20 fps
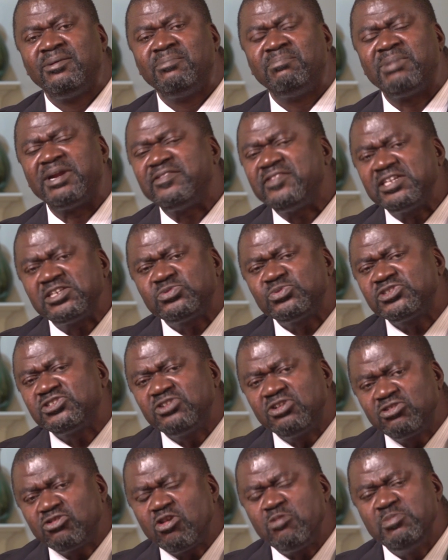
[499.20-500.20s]
But this was
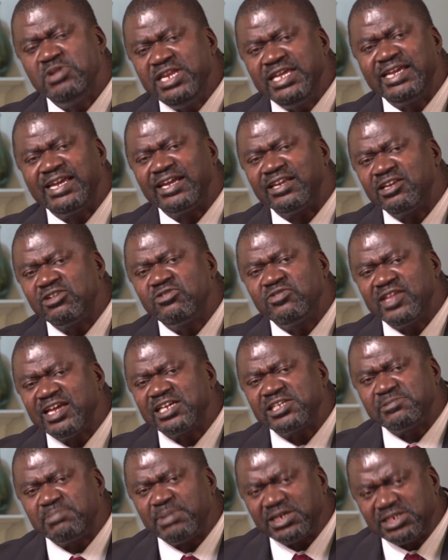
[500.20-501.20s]
not communicated to the
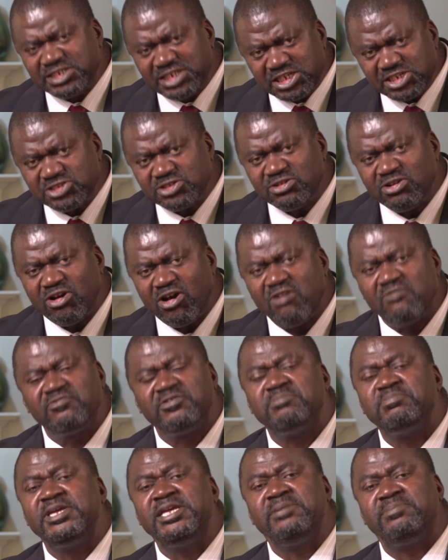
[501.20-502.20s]
expectation of the
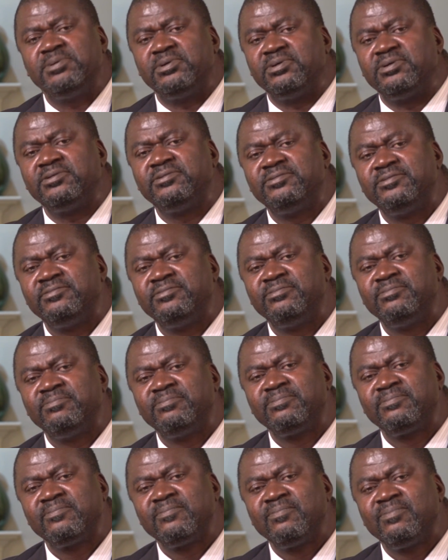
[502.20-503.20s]
people.
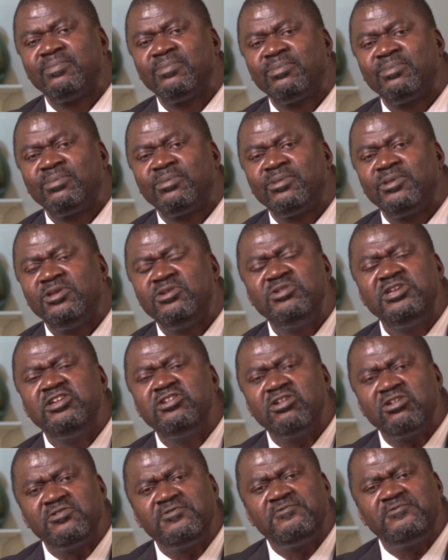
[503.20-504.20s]
You did
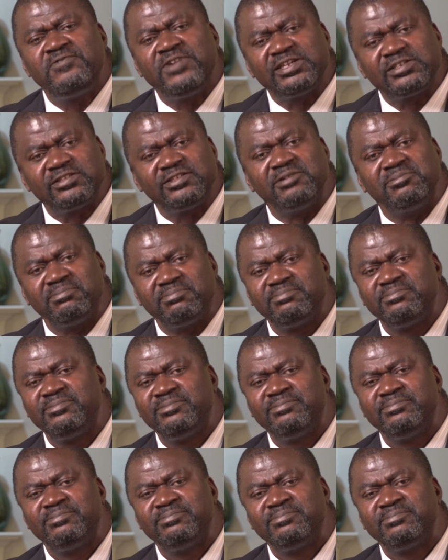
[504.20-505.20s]
not face them.
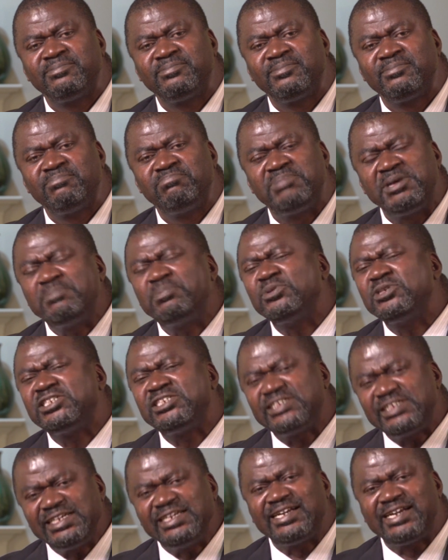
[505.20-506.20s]
People
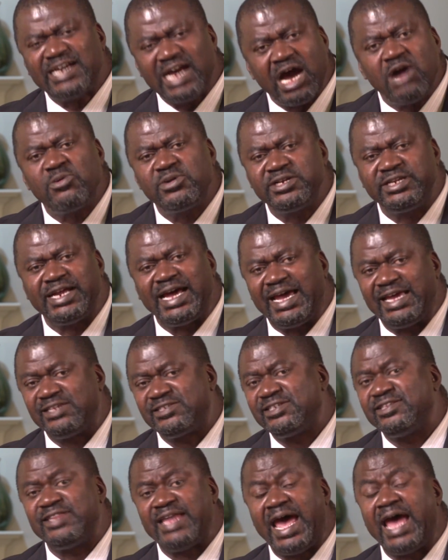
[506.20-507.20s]
see cowardice
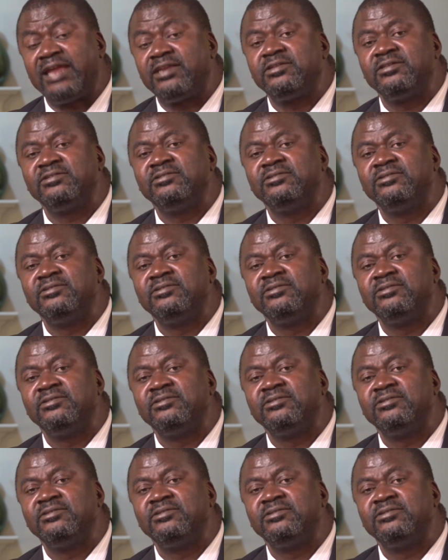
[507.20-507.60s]
in that.